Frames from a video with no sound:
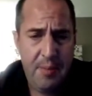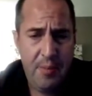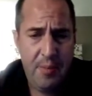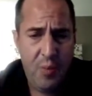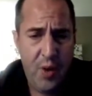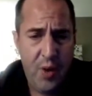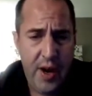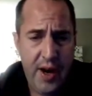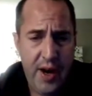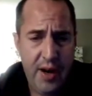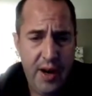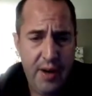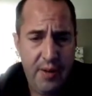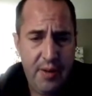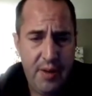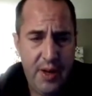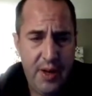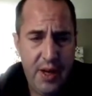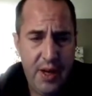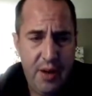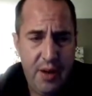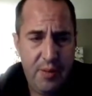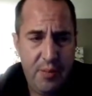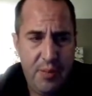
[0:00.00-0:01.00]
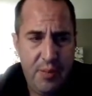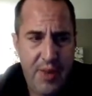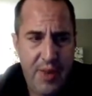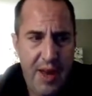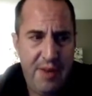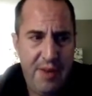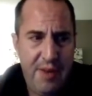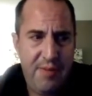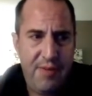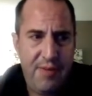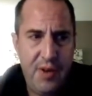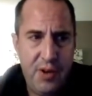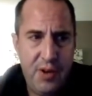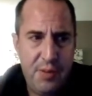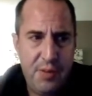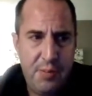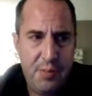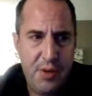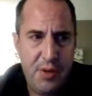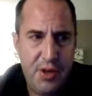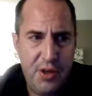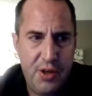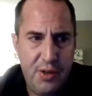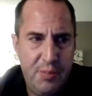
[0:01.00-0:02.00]
where that first
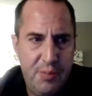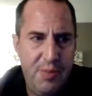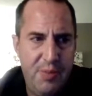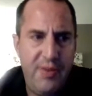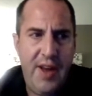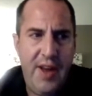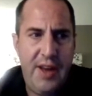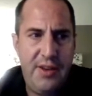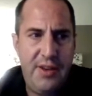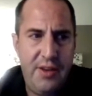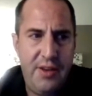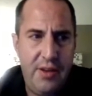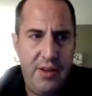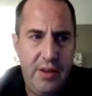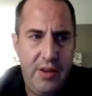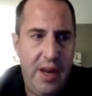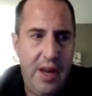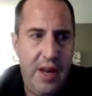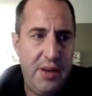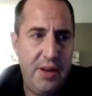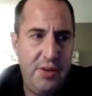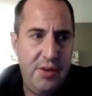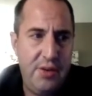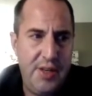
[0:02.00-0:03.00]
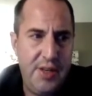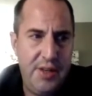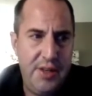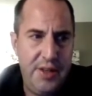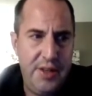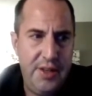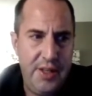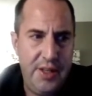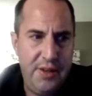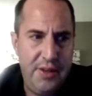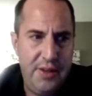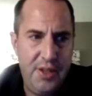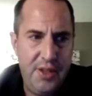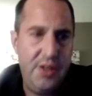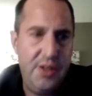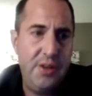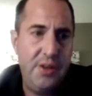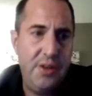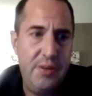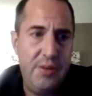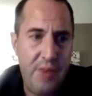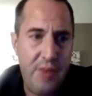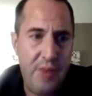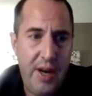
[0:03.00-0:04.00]
burger provides a lot of utility to
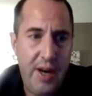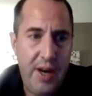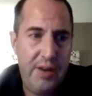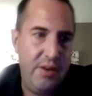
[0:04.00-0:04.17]
you, right?